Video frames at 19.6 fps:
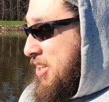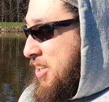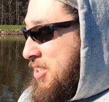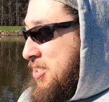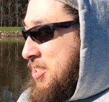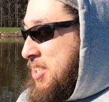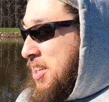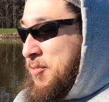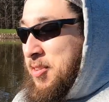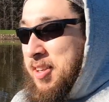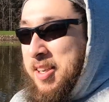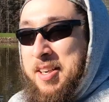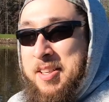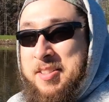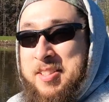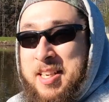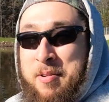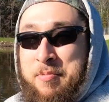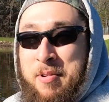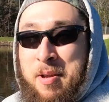It's definitely going
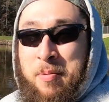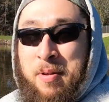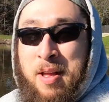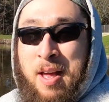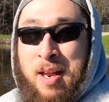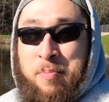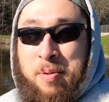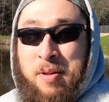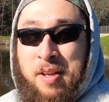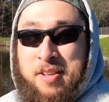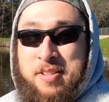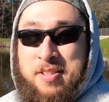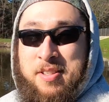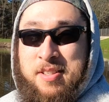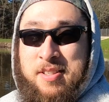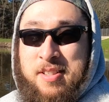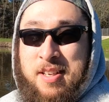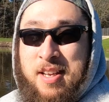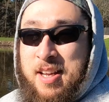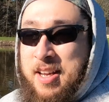to take me a lot of
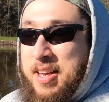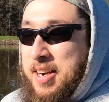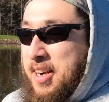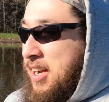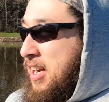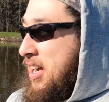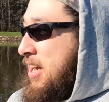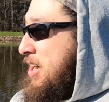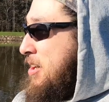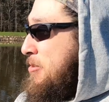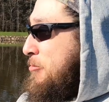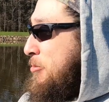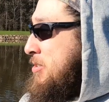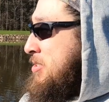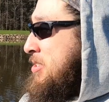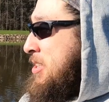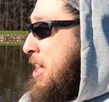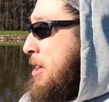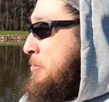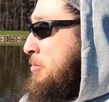places that I
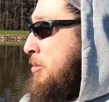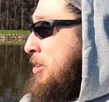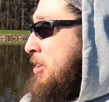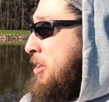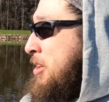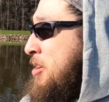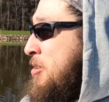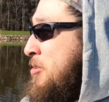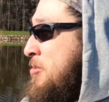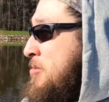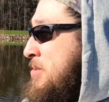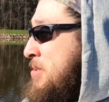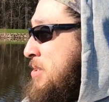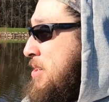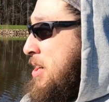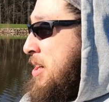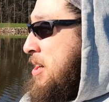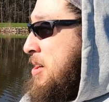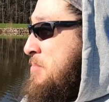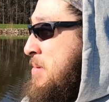wasn't able to go,
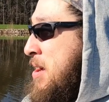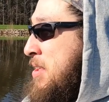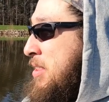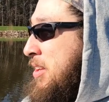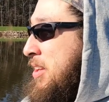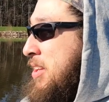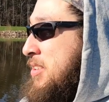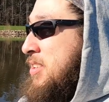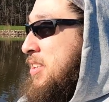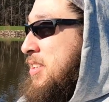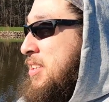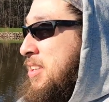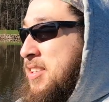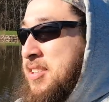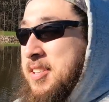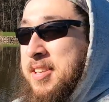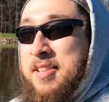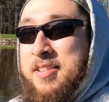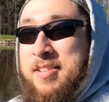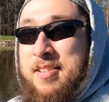mainly because of the
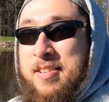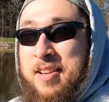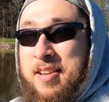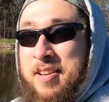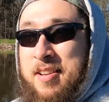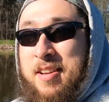distance.